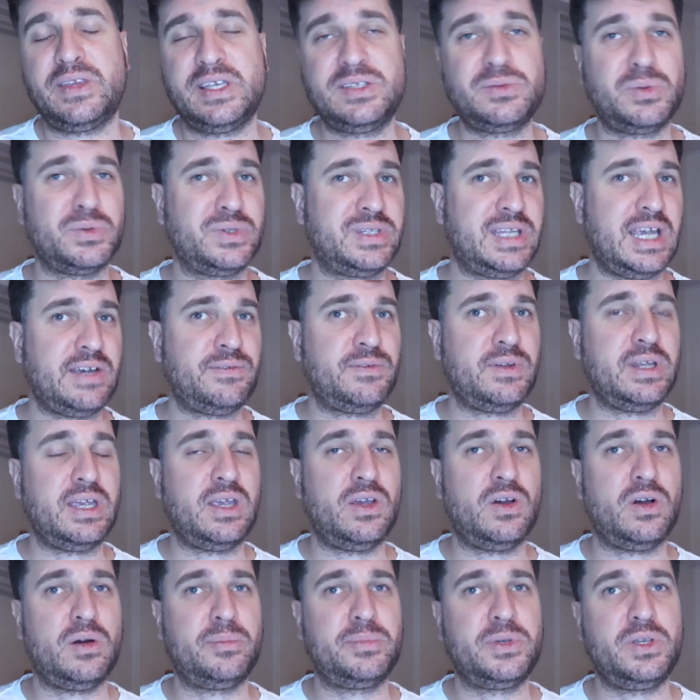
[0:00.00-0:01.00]
This will definitely
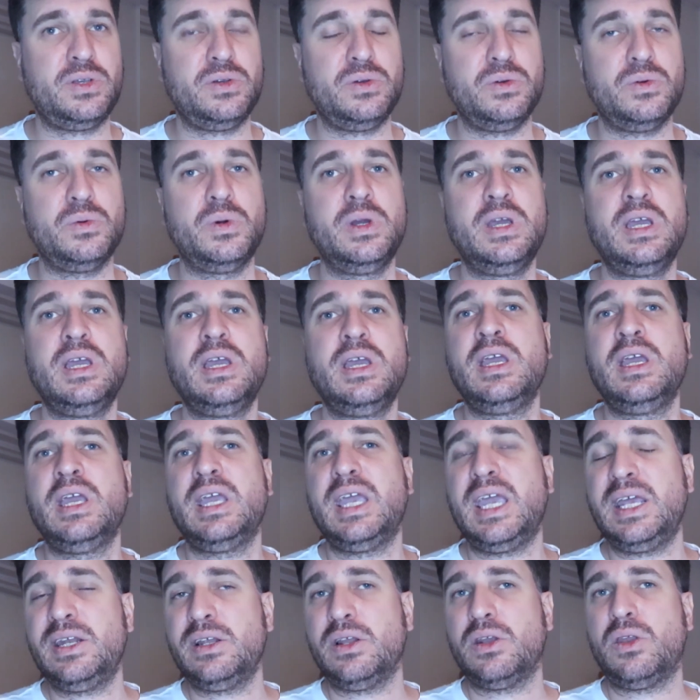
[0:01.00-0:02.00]
help you
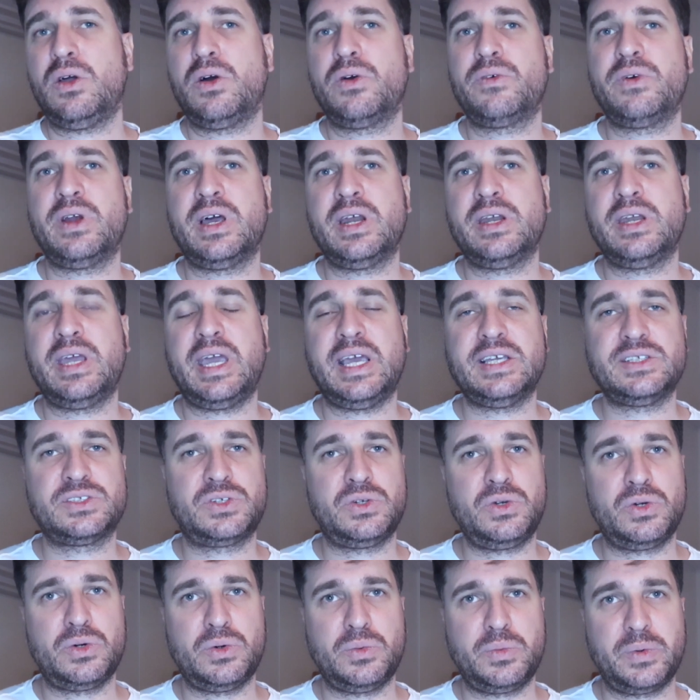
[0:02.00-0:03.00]
in the long run, as
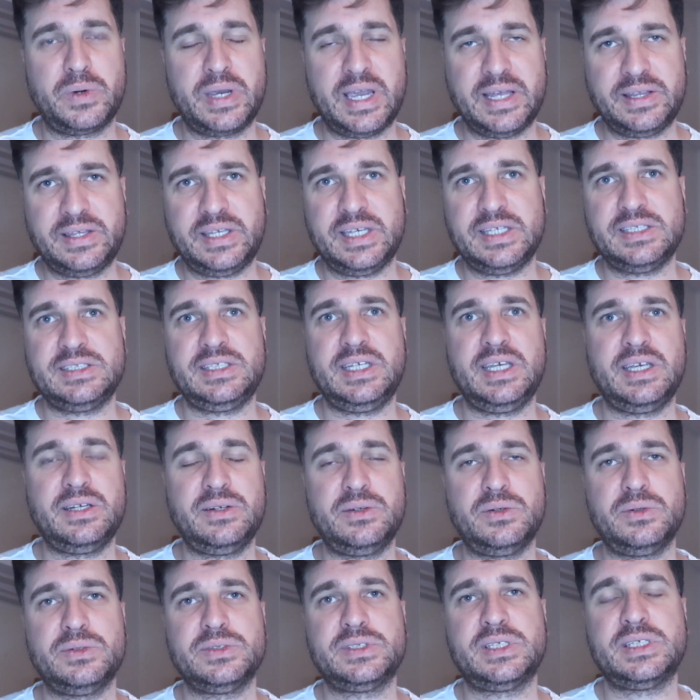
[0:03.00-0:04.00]
Google will get these
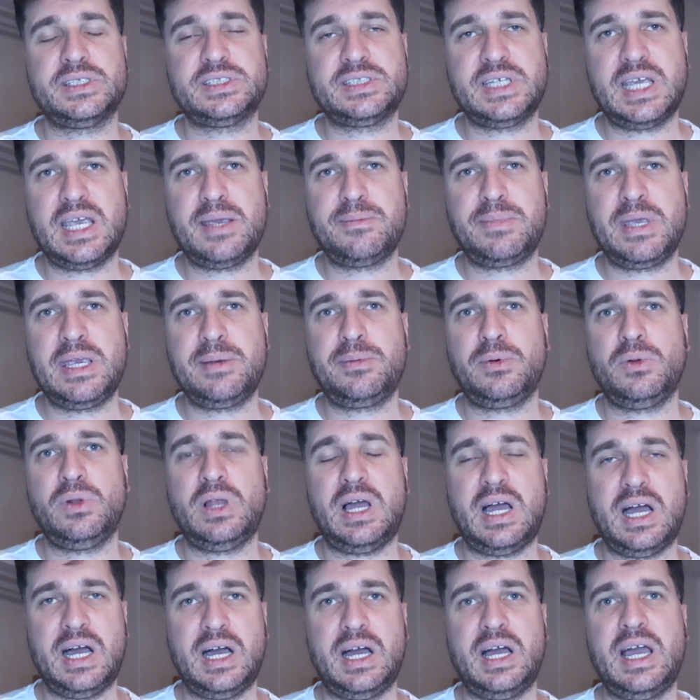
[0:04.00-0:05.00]
signals that say people
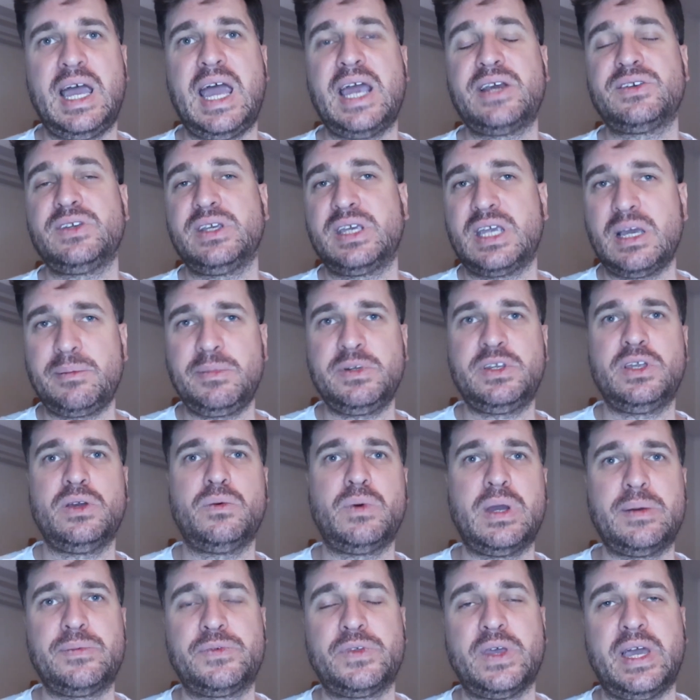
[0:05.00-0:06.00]
are actually coming to your
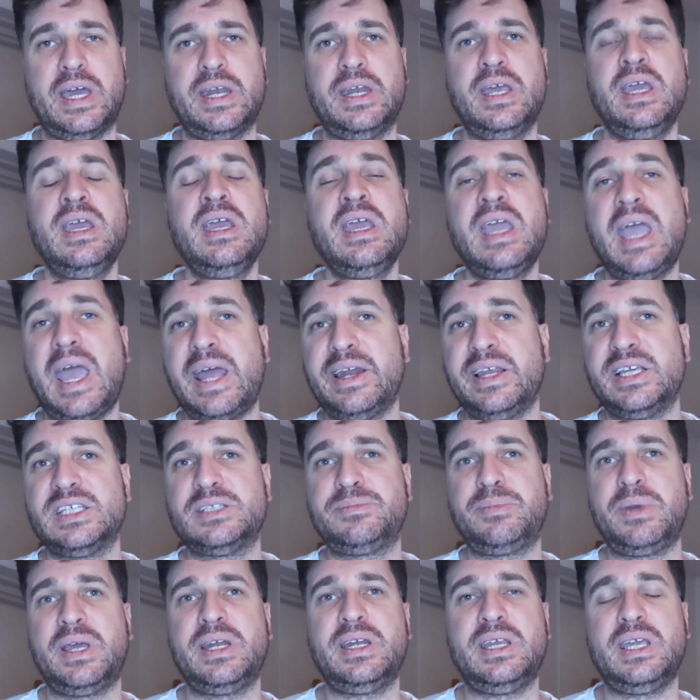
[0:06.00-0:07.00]
website and they're
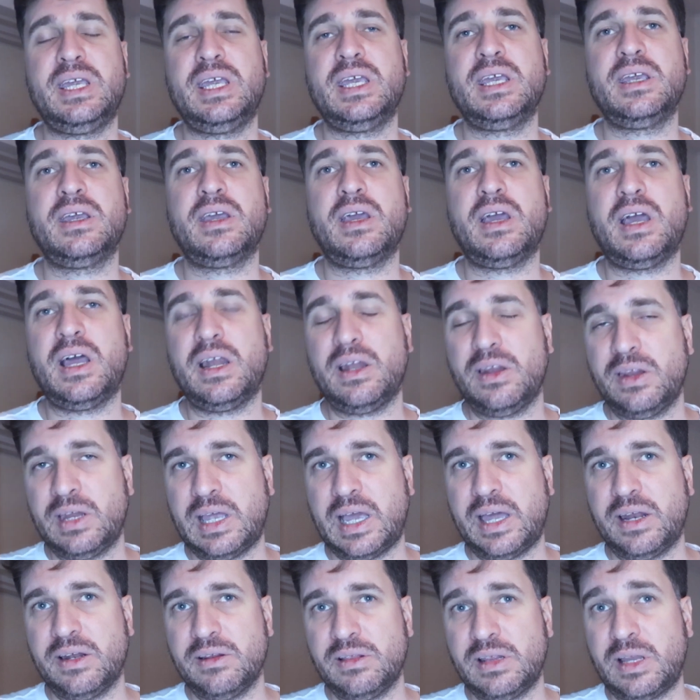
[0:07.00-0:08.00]
spending
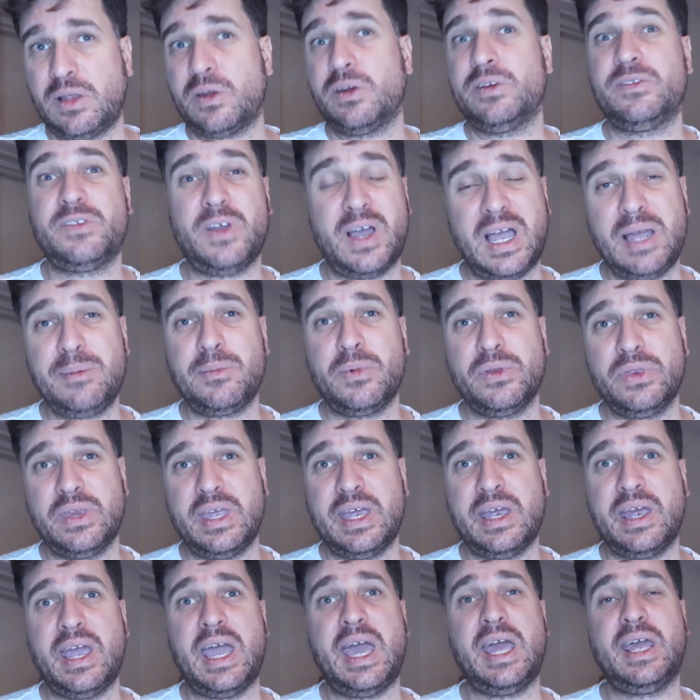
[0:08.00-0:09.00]
a lot of time on
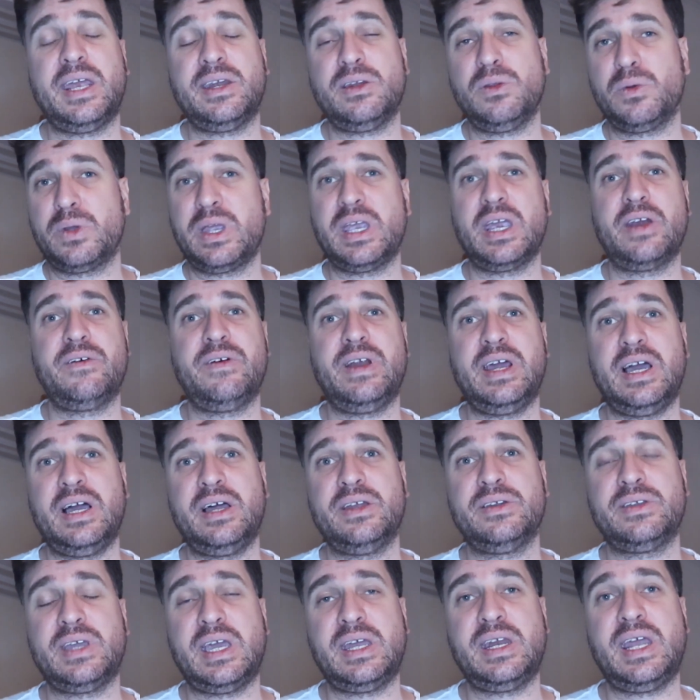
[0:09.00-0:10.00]
there and looking
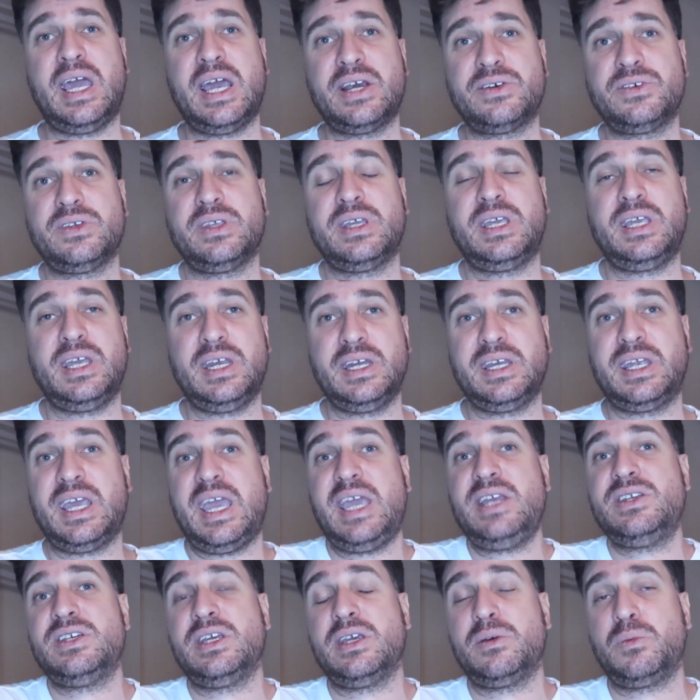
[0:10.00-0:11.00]
around and actually
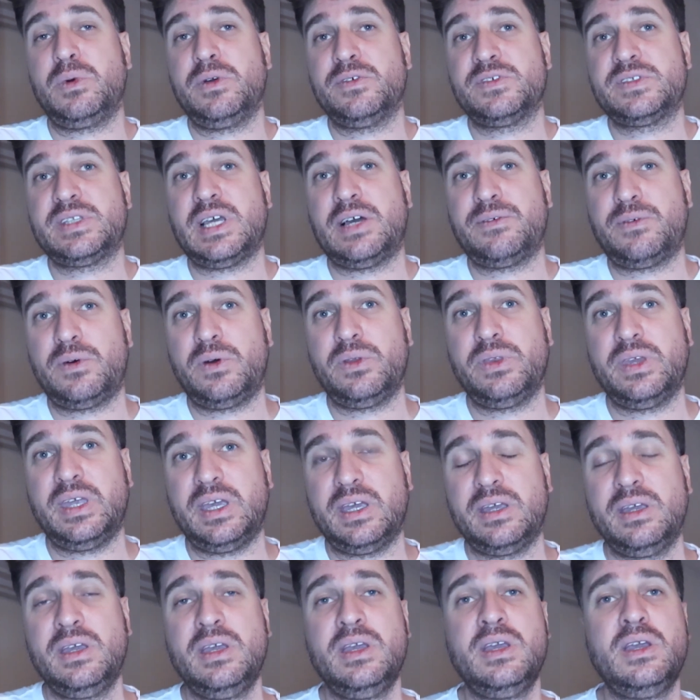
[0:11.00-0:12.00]
engaging with stuff on
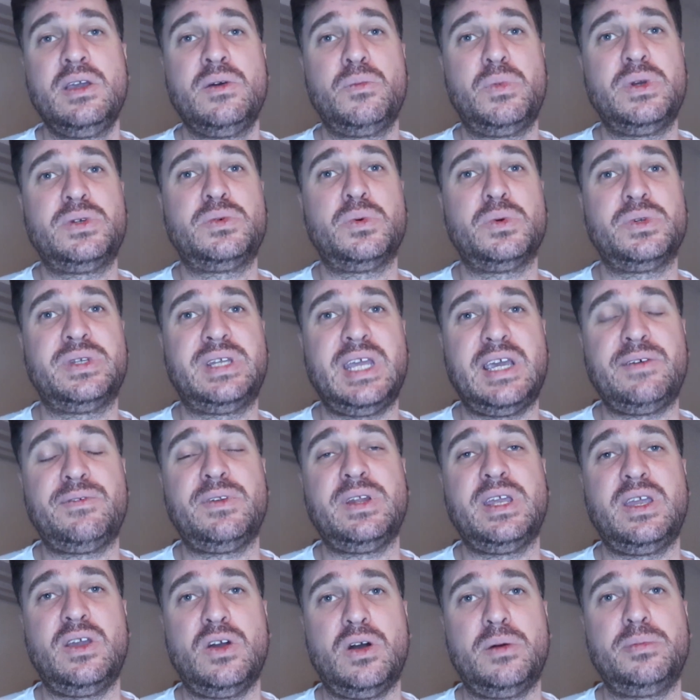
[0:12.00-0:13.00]
there, which will
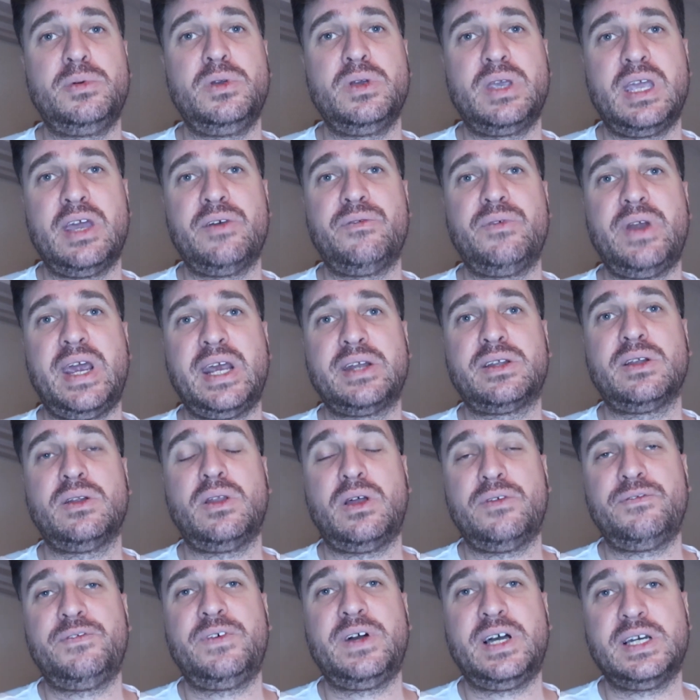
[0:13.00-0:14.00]
definitely help you get ranked a
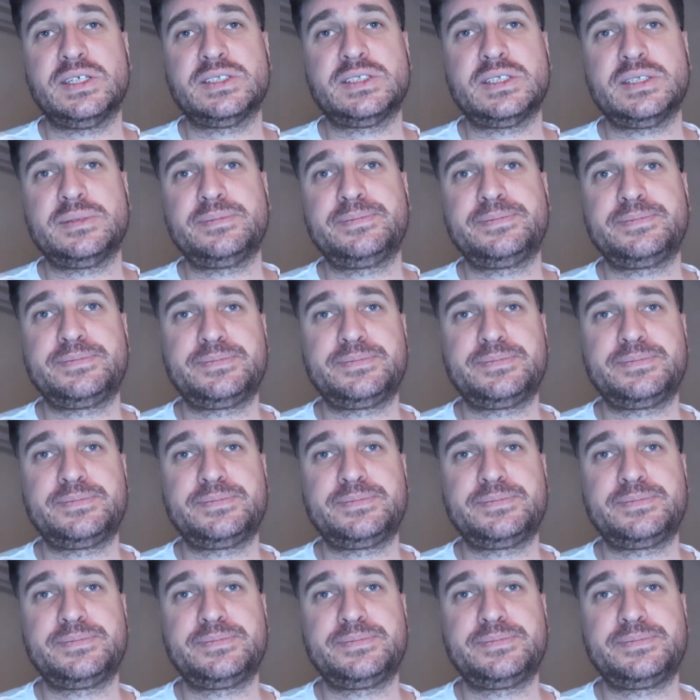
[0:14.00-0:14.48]
lot faster.